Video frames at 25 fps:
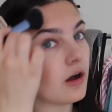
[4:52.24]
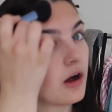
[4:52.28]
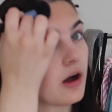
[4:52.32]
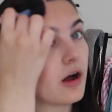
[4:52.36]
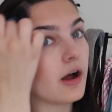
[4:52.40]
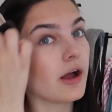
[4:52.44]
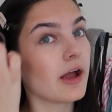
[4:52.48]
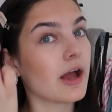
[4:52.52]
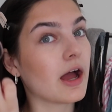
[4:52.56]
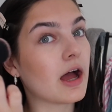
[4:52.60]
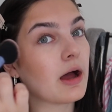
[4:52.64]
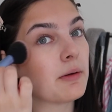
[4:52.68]

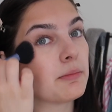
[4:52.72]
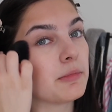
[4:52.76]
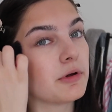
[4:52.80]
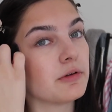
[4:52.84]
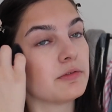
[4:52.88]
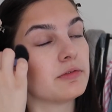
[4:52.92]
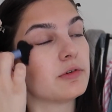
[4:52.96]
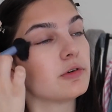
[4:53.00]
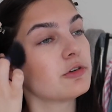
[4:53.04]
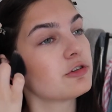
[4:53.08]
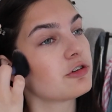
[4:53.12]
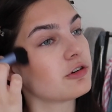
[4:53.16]
I am
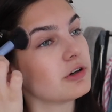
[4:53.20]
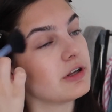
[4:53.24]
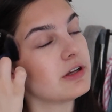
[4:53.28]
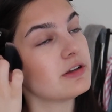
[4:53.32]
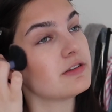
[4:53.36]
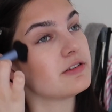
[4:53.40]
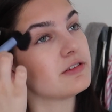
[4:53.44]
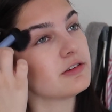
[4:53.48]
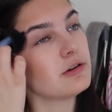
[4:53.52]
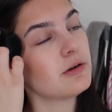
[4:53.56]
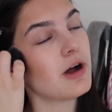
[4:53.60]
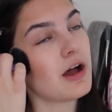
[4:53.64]
unfortunately
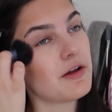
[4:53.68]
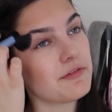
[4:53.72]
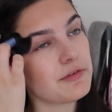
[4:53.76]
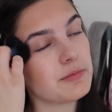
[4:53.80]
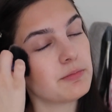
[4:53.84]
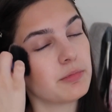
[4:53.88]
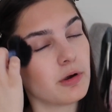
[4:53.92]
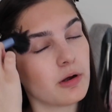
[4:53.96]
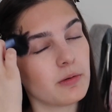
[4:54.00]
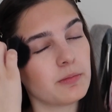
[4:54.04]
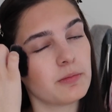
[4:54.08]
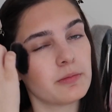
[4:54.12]
still
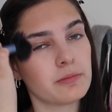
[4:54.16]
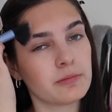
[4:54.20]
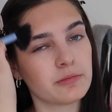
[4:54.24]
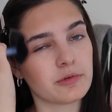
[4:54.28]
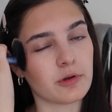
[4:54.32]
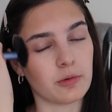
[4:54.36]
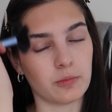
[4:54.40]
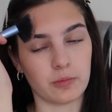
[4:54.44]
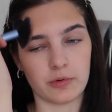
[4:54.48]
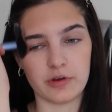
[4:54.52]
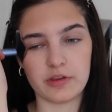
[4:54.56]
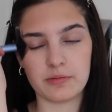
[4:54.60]
having problems
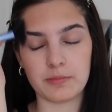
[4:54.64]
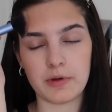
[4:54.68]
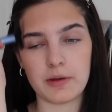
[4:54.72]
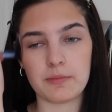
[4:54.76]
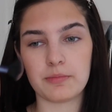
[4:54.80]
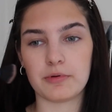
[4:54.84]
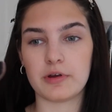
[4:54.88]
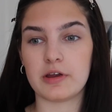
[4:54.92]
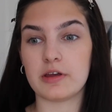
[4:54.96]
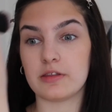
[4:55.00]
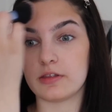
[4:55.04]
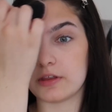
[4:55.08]
with my
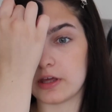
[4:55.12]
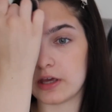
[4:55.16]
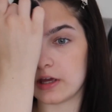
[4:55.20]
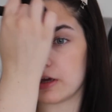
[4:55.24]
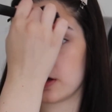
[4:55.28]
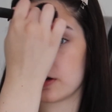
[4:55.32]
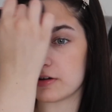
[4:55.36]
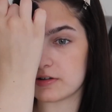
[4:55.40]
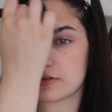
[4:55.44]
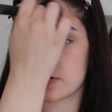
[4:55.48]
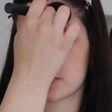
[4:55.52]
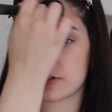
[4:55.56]

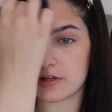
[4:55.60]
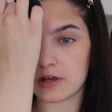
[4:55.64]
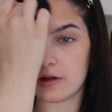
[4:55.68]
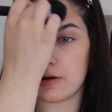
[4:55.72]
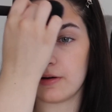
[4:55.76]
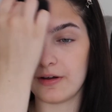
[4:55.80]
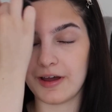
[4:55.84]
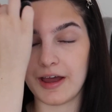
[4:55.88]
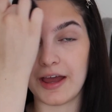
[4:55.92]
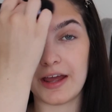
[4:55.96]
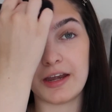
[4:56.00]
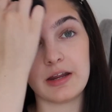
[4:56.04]
breathing, so
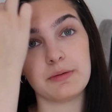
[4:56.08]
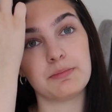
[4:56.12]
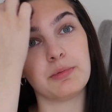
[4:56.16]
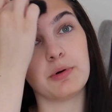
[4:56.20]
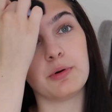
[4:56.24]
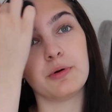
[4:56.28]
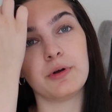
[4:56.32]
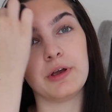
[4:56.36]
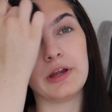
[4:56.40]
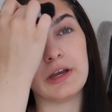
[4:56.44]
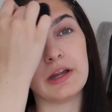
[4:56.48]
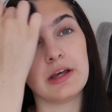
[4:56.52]
at any
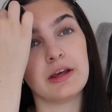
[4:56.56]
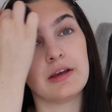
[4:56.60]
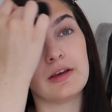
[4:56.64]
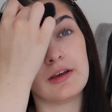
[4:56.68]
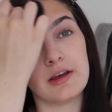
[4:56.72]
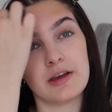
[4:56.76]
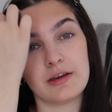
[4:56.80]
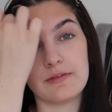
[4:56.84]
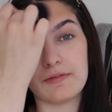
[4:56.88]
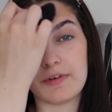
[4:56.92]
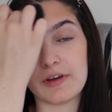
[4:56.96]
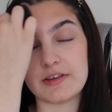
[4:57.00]
point
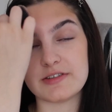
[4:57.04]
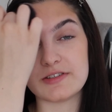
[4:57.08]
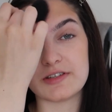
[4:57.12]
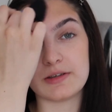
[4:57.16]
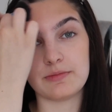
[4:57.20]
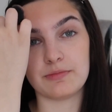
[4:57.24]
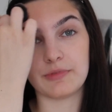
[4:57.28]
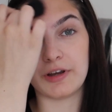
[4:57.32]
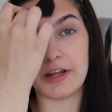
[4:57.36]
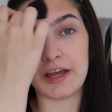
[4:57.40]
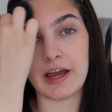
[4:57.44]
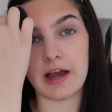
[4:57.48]
if I
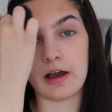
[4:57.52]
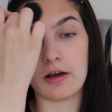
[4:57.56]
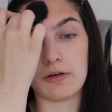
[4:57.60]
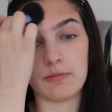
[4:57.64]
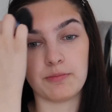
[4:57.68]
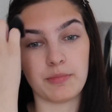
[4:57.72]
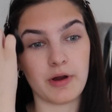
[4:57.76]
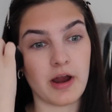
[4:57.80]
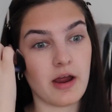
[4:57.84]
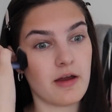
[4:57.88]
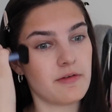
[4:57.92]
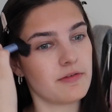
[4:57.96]
seem really out
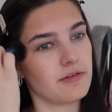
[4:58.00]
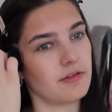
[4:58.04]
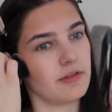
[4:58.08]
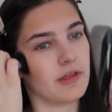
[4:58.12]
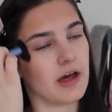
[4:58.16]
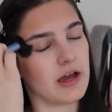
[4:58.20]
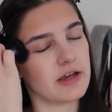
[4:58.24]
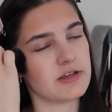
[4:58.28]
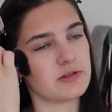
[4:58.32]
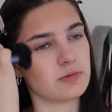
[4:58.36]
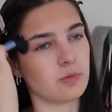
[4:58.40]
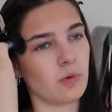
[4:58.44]
of breath,
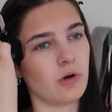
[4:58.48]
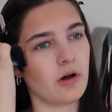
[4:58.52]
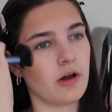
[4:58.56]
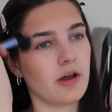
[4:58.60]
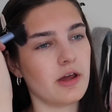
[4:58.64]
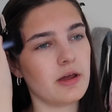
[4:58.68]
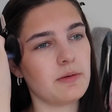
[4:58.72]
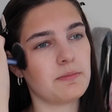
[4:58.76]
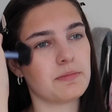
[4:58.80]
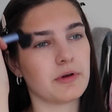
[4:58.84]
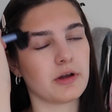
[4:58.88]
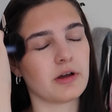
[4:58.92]
that is
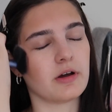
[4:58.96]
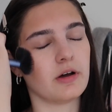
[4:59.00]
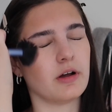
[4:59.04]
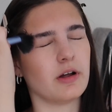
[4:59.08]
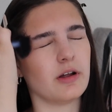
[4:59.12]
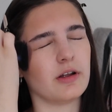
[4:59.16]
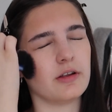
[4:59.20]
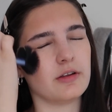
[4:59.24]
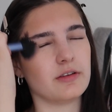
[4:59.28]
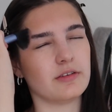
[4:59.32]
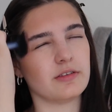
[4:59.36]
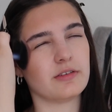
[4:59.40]
why,
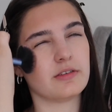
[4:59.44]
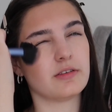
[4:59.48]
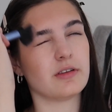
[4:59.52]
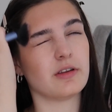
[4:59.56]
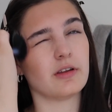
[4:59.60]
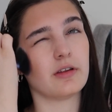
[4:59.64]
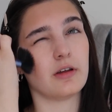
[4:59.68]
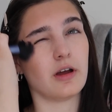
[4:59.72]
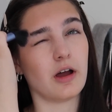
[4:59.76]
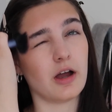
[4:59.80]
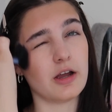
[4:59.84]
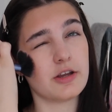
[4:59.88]
because
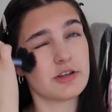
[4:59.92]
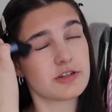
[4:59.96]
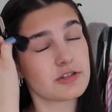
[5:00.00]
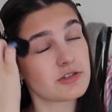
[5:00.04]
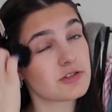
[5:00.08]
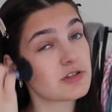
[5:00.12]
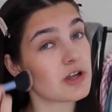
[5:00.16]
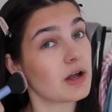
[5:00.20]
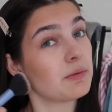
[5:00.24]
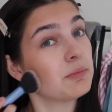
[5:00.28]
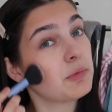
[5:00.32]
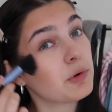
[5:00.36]

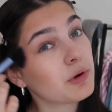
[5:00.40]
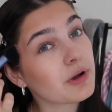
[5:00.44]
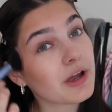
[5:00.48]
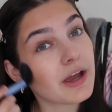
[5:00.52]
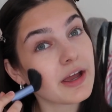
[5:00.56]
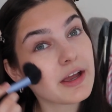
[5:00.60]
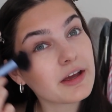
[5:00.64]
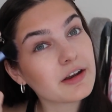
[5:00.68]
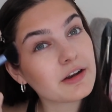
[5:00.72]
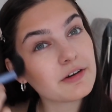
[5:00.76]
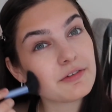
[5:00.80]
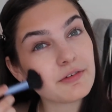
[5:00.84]
I'm not
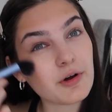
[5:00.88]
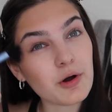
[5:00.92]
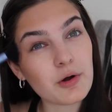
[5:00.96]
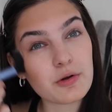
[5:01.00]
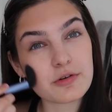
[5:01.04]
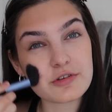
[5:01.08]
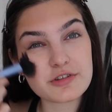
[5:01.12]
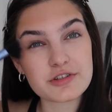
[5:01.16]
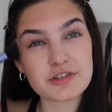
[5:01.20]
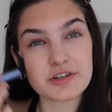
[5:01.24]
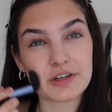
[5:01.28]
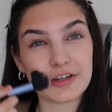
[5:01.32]
getting enough
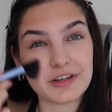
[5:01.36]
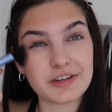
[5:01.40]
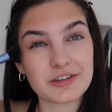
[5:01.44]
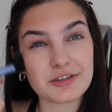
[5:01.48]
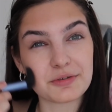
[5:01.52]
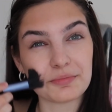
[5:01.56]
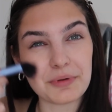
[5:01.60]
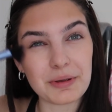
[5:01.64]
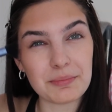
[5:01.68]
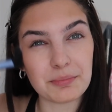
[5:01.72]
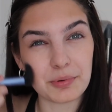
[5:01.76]
oxygen into my